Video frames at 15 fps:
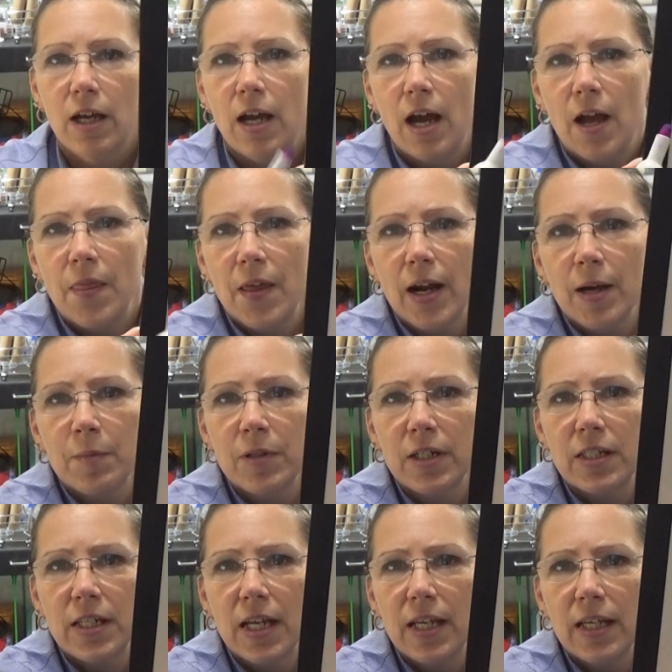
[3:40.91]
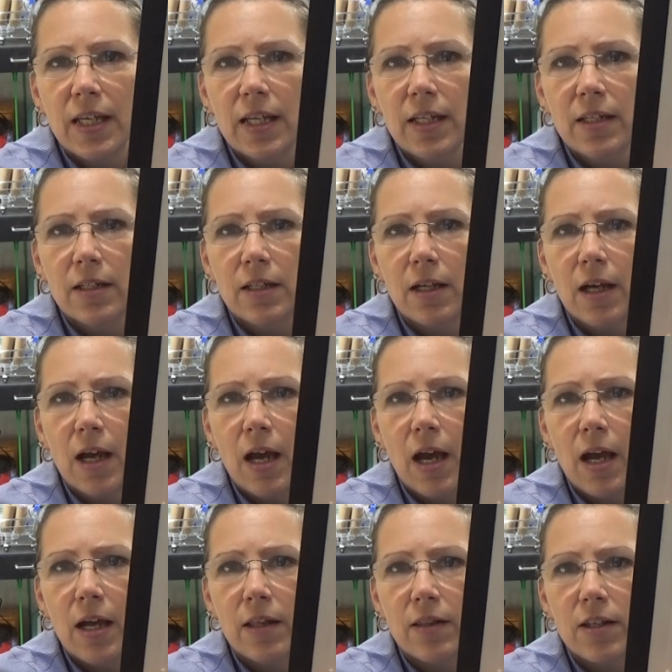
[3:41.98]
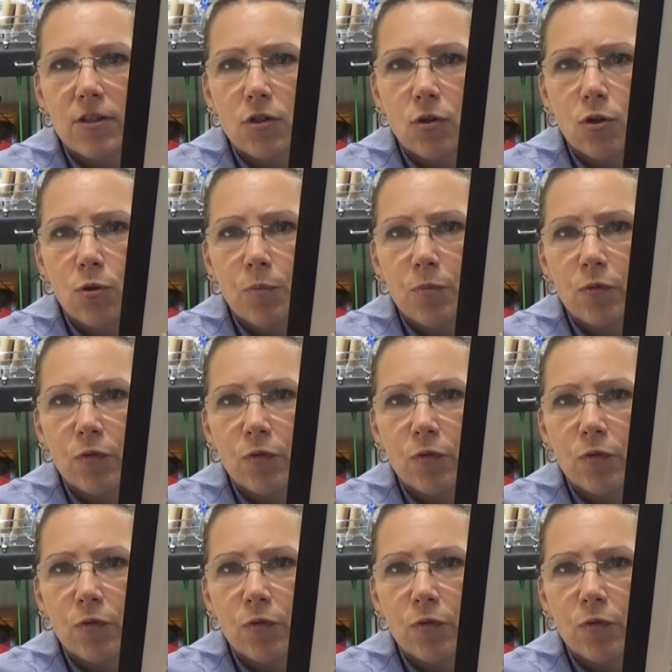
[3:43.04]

And then I'm going to take it, this whole